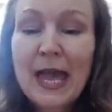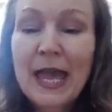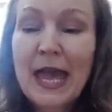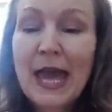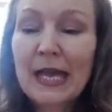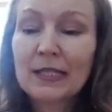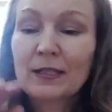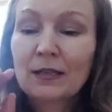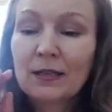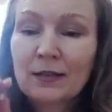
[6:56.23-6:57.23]
and
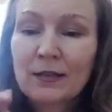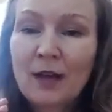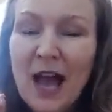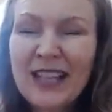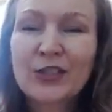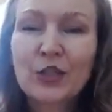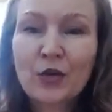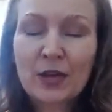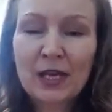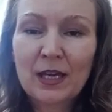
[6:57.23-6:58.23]
ask
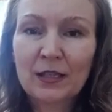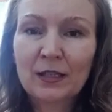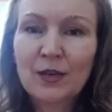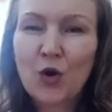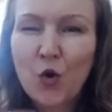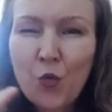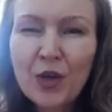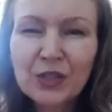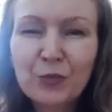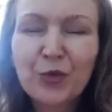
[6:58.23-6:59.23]
your kid,
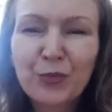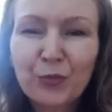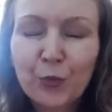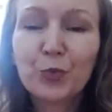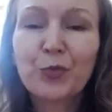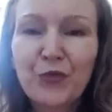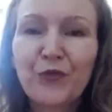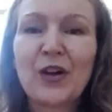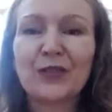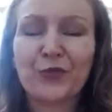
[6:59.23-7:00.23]
what will be
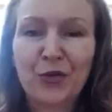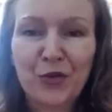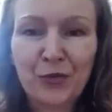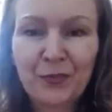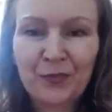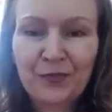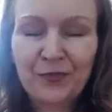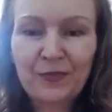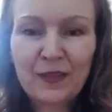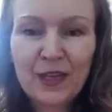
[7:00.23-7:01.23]
fun for you?
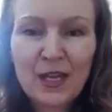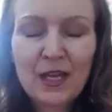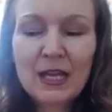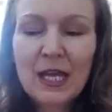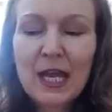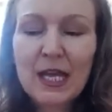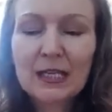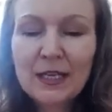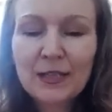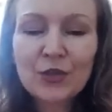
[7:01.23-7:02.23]

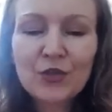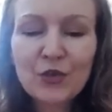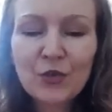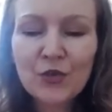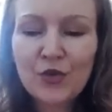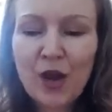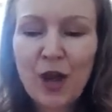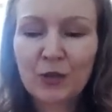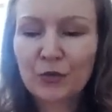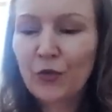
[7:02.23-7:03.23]
And listen to your
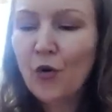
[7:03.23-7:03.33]
child with